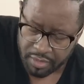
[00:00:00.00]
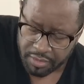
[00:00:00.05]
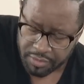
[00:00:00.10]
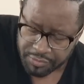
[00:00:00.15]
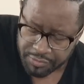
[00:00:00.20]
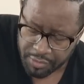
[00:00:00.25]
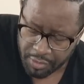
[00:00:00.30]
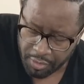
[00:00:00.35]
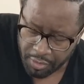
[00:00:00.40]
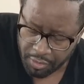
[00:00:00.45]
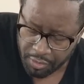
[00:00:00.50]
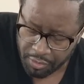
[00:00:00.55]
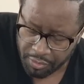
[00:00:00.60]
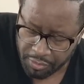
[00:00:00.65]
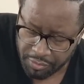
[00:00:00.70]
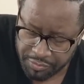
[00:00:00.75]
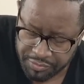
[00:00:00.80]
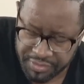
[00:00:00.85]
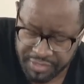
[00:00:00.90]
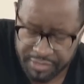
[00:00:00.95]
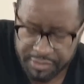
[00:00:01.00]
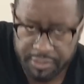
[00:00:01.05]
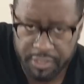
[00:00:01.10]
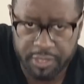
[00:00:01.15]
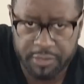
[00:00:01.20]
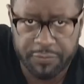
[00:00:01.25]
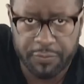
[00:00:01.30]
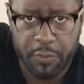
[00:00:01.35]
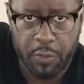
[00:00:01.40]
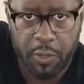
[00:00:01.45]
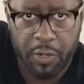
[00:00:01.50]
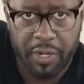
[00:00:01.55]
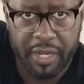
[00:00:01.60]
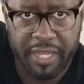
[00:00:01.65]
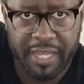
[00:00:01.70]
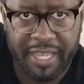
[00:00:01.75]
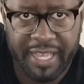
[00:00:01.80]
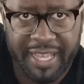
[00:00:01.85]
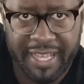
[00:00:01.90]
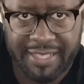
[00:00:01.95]
so this is for
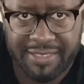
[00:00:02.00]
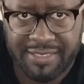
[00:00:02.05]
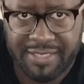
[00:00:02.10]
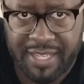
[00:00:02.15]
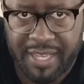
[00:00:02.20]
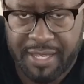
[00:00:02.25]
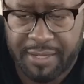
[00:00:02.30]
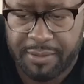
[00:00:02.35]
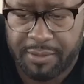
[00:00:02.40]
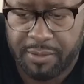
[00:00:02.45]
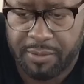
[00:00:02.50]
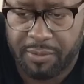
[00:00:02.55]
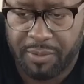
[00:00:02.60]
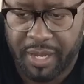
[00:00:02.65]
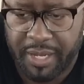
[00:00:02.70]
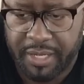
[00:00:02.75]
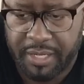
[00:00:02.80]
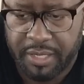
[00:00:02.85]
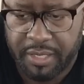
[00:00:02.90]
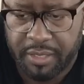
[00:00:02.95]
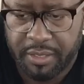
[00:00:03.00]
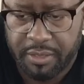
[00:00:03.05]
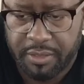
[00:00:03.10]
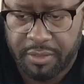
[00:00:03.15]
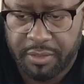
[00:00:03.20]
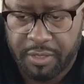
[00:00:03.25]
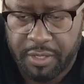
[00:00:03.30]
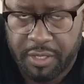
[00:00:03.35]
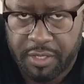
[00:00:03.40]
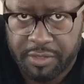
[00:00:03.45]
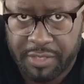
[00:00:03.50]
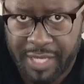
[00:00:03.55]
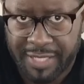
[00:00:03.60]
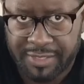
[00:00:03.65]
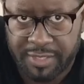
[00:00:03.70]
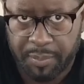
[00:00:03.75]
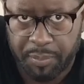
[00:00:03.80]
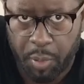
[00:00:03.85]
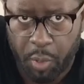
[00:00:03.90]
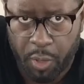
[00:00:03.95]
a headset right here.
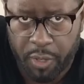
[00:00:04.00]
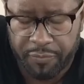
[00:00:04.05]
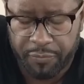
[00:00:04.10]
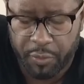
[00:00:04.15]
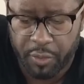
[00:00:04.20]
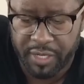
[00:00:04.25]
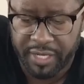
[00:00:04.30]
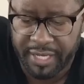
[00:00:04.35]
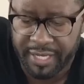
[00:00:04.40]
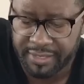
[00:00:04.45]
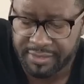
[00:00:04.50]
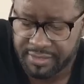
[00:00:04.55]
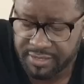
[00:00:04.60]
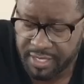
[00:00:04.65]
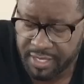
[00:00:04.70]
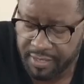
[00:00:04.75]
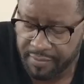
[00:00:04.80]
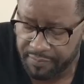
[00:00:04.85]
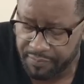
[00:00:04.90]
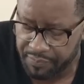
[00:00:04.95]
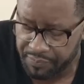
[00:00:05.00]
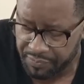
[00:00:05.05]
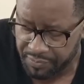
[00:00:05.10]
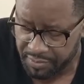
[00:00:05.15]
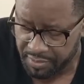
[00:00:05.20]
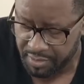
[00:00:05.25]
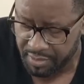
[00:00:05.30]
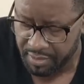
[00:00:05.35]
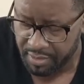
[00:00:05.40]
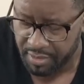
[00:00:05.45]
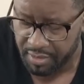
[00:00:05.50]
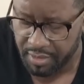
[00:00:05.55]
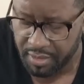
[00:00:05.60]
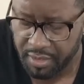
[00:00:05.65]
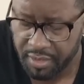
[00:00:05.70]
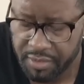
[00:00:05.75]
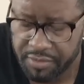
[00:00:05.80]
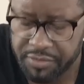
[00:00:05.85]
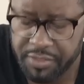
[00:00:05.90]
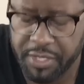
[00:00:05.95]
That's a port for a headset.
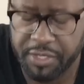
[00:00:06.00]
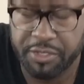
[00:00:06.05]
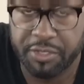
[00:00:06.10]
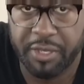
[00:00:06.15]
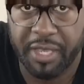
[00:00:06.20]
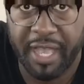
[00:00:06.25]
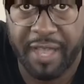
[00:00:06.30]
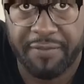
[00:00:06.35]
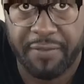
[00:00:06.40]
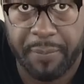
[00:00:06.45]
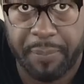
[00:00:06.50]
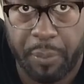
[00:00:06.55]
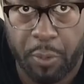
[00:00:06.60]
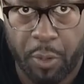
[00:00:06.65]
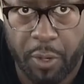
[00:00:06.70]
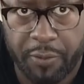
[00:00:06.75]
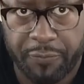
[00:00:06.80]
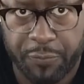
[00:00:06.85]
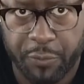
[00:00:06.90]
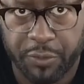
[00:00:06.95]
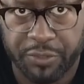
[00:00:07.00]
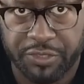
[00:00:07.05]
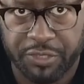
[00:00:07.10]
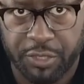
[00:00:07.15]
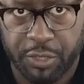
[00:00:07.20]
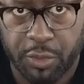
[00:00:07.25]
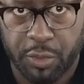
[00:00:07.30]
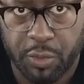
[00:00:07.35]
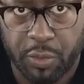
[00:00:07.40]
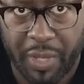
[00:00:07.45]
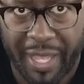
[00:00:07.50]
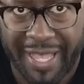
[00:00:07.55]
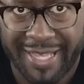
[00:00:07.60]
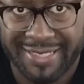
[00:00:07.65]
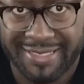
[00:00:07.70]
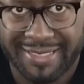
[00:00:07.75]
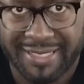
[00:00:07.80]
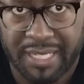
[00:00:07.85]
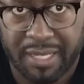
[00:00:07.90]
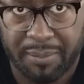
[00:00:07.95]
Then you have a port for 2
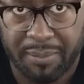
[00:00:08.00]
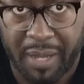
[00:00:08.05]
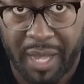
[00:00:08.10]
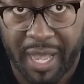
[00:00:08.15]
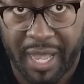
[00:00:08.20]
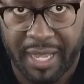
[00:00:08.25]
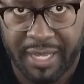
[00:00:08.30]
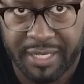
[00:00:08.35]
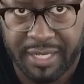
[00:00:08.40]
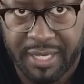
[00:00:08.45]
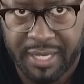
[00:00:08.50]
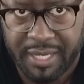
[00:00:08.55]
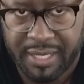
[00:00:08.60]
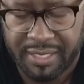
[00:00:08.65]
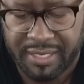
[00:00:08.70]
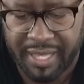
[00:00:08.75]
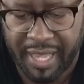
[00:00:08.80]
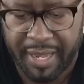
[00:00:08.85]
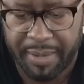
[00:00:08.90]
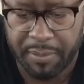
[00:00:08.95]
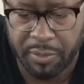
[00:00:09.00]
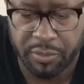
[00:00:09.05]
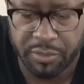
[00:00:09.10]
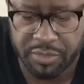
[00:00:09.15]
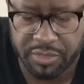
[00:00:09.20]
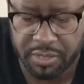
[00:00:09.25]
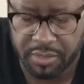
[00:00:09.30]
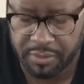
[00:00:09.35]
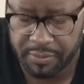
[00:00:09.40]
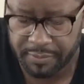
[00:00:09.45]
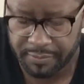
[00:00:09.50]
HDMI cables.